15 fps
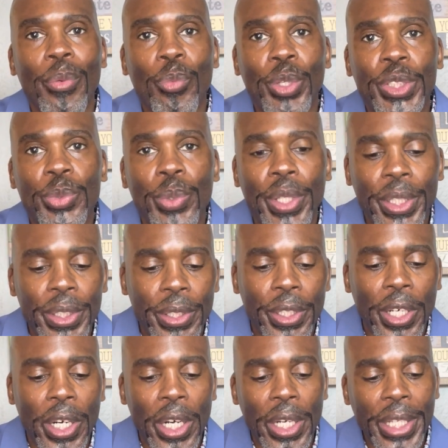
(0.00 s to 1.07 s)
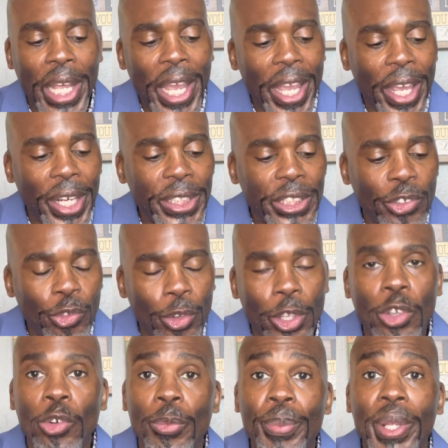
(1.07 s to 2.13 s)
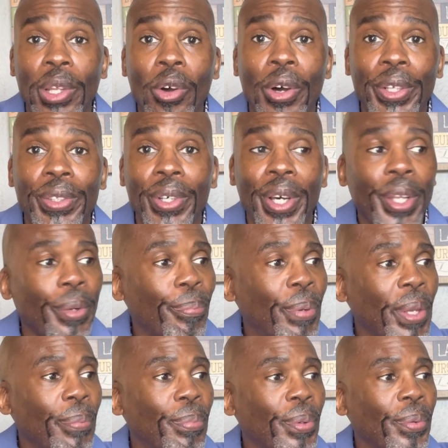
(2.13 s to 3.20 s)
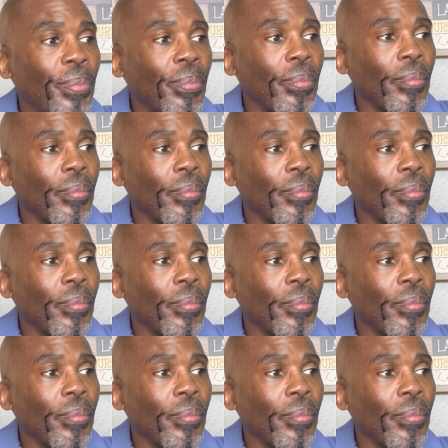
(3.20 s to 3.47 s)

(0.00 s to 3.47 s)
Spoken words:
which in turn, that energy you will be loyal to other people.